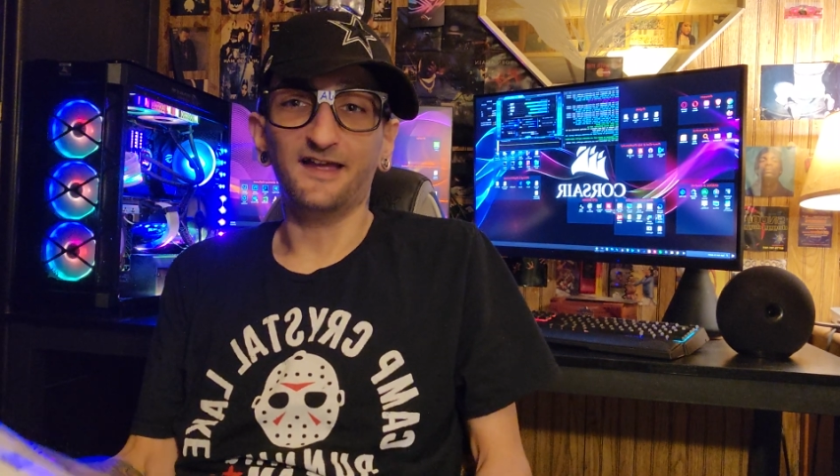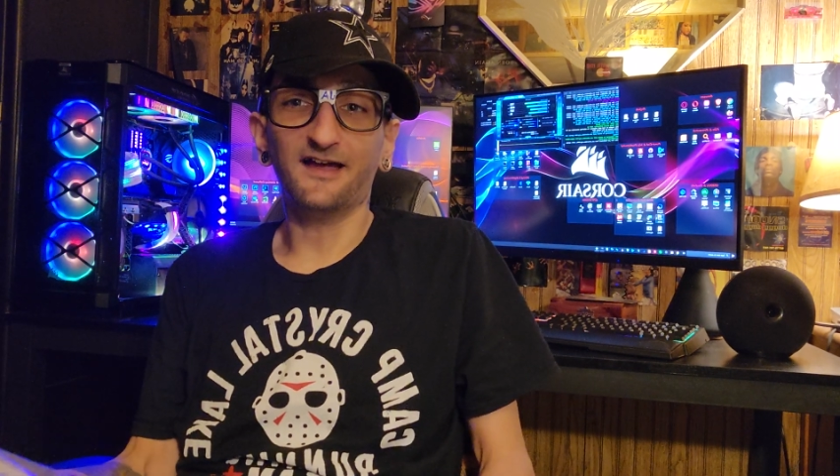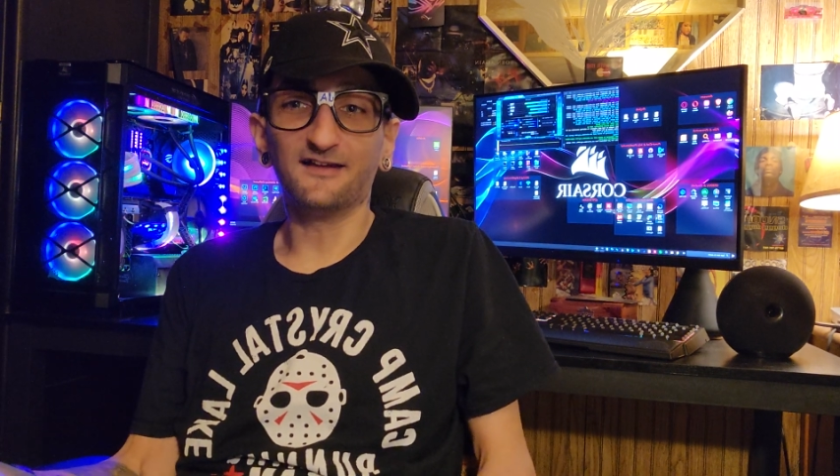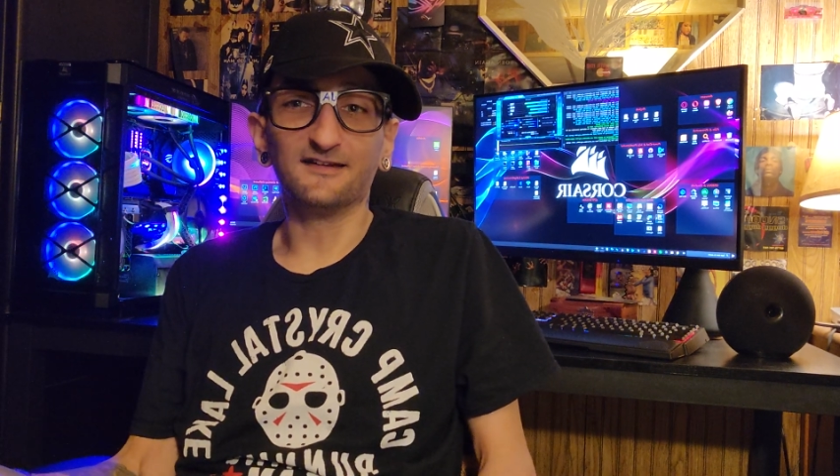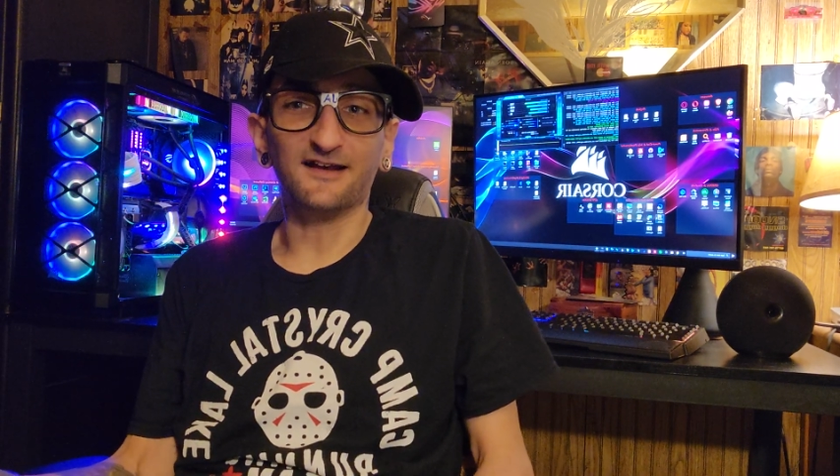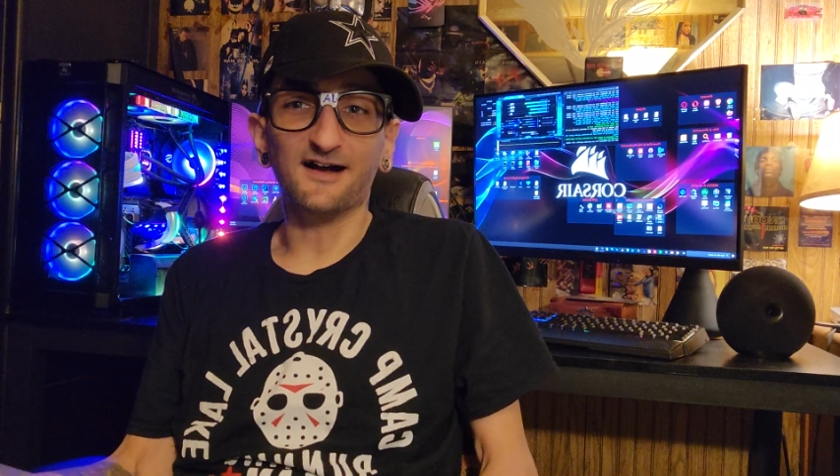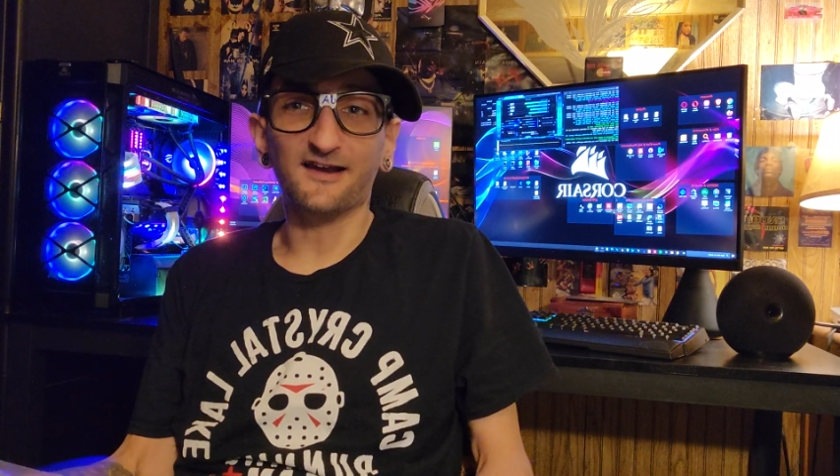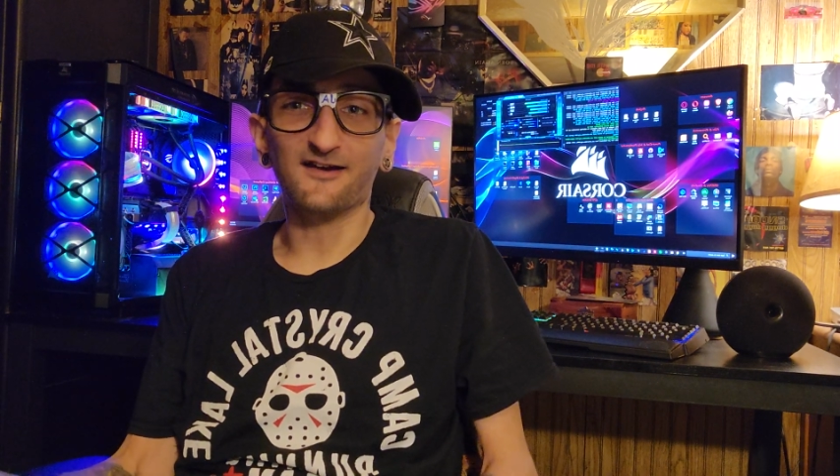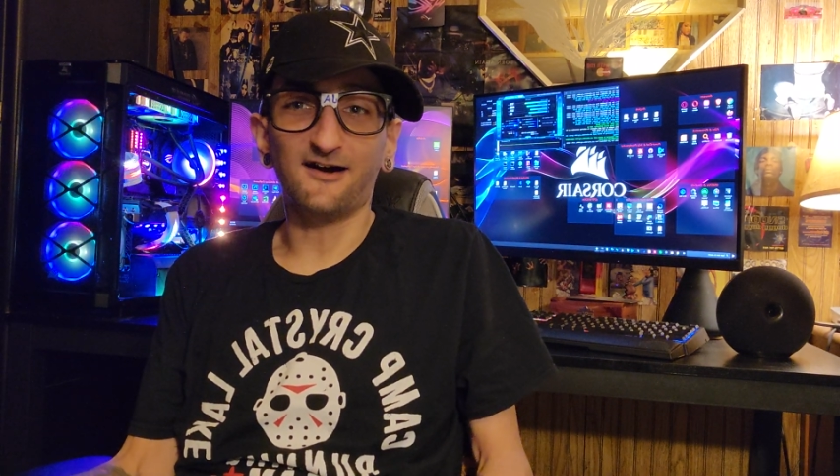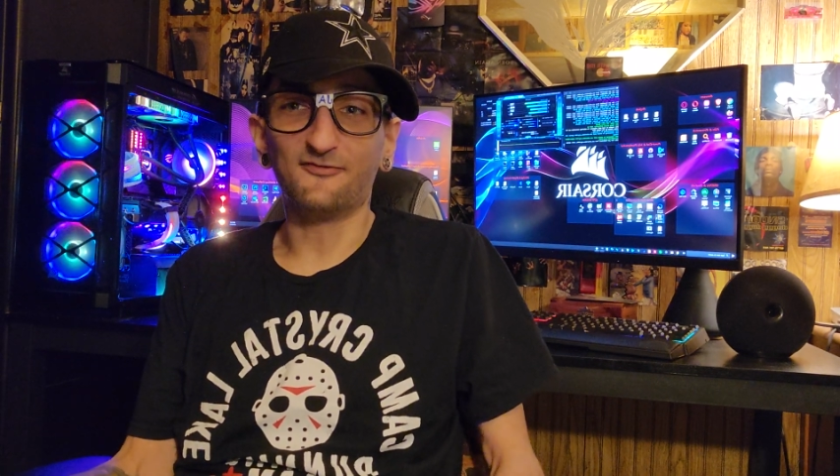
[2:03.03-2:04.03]
And I
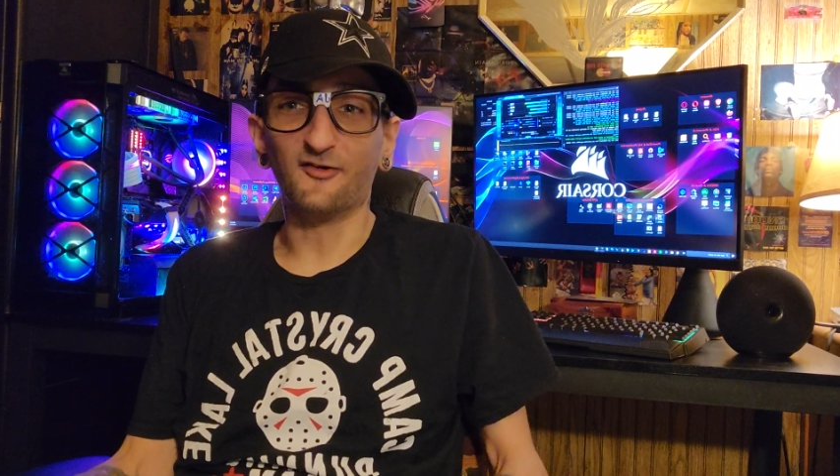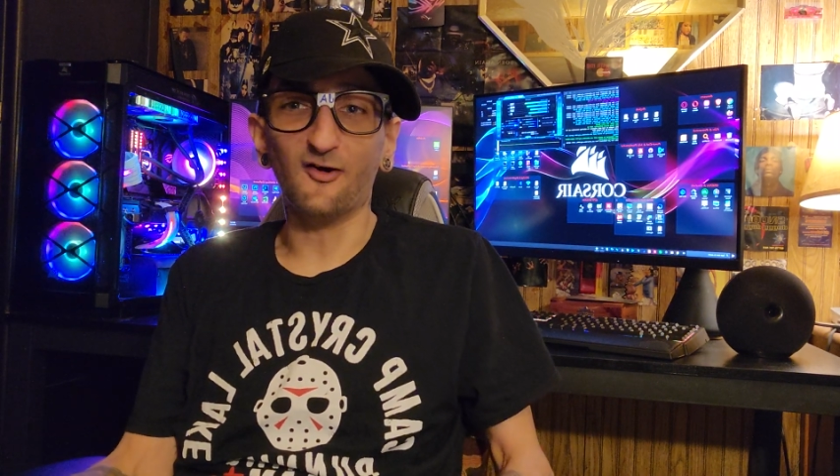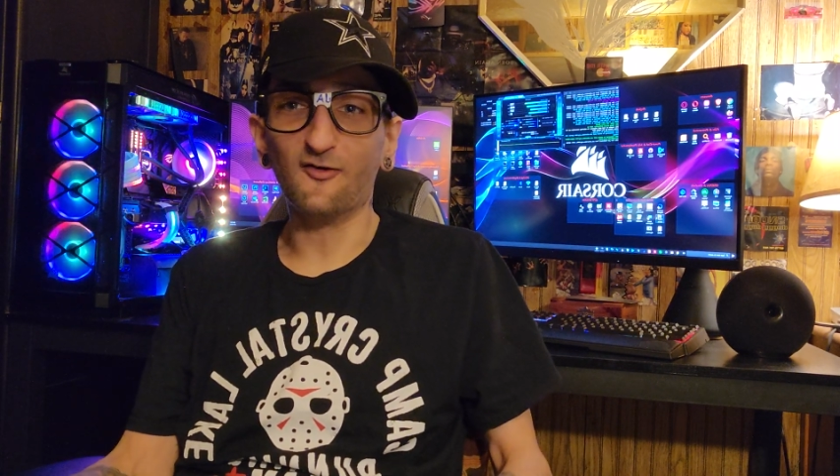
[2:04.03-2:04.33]
got it off of